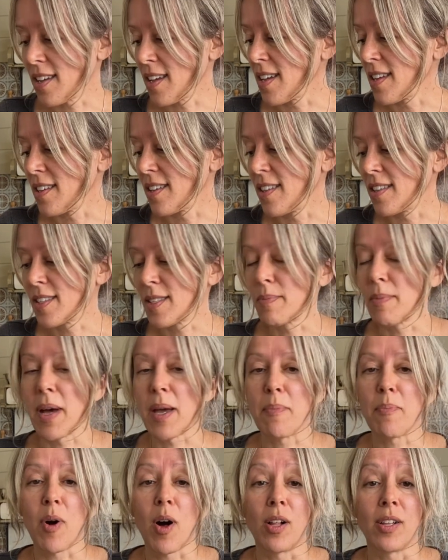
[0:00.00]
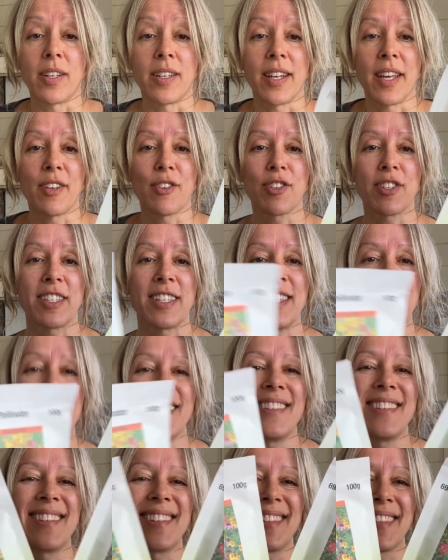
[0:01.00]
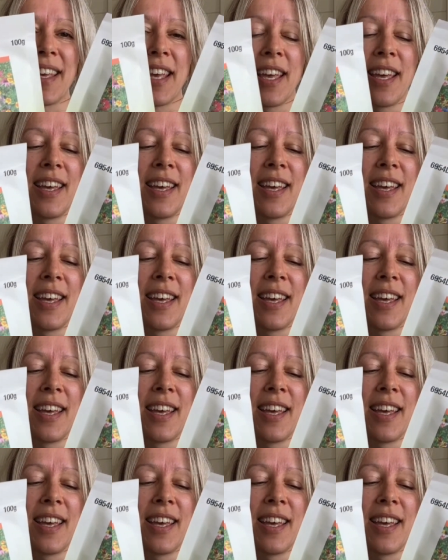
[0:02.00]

is my pollinator seeds.